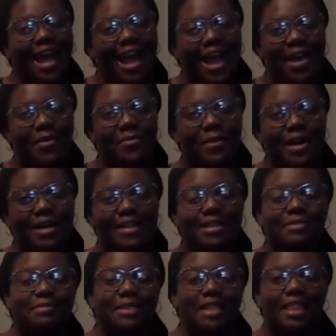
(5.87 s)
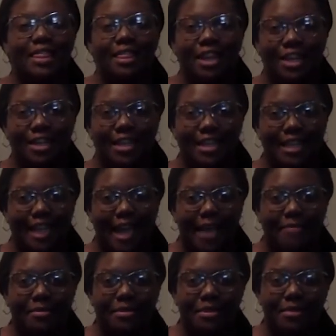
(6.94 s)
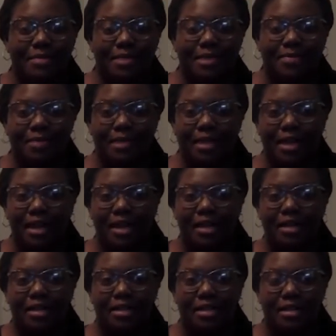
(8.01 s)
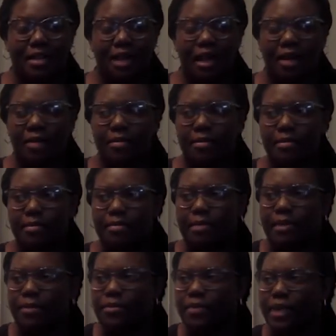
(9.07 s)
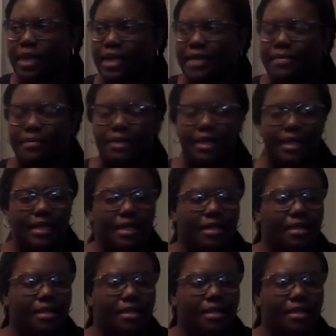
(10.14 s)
and welcome to Learning Labs with Miss Bernard. Oh, but wait a minute.